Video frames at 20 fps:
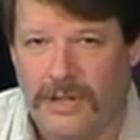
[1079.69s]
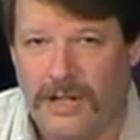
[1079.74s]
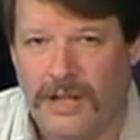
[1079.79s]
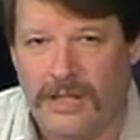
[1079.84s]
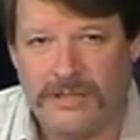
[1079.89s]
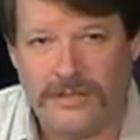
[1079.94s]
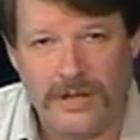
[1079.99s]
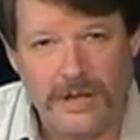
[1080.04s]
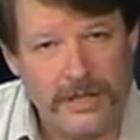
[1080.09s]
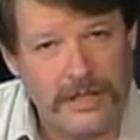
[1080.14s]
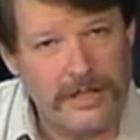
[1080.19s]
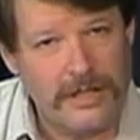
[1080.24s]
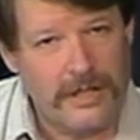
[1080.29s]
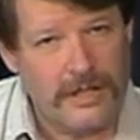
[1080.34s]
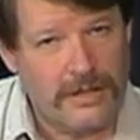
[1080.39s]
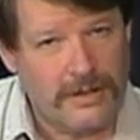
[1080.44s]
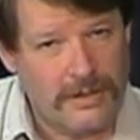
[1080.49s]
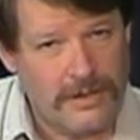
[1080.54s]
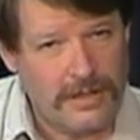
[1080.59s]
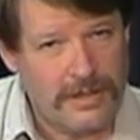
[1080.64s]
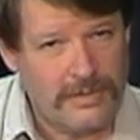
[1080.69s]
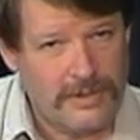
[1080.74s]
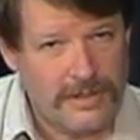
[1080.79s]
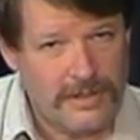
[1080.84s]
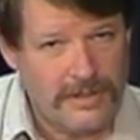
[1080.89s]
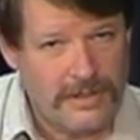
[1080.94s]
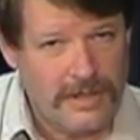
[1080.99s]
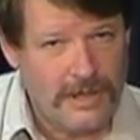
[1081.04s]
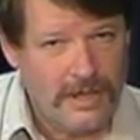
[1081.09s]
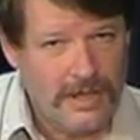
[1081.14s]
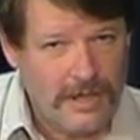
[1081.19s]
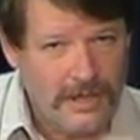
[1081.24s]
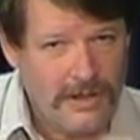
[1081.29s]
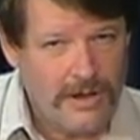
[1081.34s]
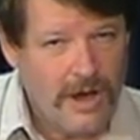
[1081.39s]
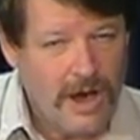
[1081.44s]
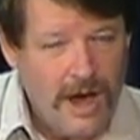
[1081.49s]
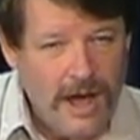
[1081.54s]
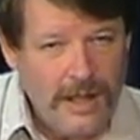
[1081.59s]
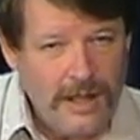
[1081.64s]
And I certainly didn't agree with,
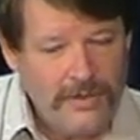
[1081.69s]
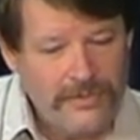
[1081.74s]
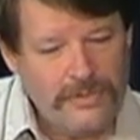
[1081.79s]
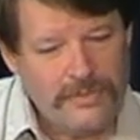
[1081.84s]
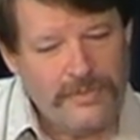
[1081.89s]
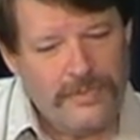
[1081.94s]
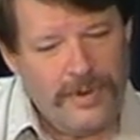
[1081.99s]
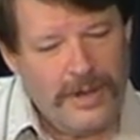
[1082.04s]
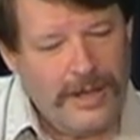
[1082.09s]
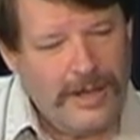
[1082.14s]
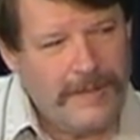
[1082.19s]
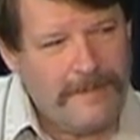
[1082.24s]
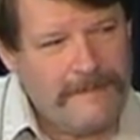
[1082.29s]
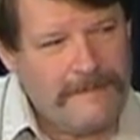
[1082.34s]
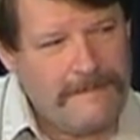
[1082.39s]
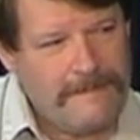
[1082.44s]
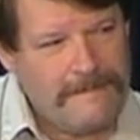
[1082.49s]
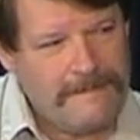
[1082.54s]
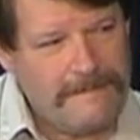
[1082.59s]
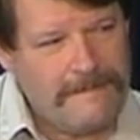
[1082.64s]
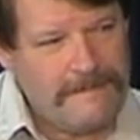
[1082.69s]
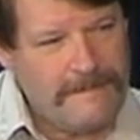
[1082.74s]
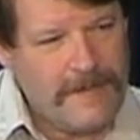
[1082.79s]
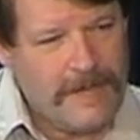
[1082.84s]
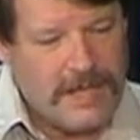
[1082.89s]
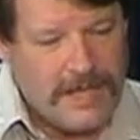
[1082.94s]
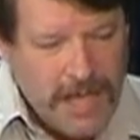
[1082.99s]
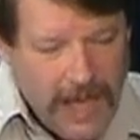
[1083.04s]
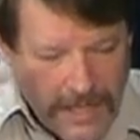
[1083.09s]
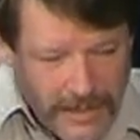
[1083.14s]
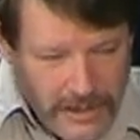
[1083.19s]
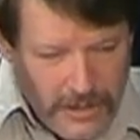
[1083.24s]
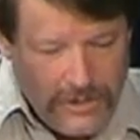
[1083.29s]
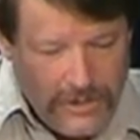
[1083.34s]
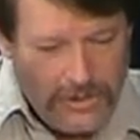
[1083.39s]
you know, all of them, but it got the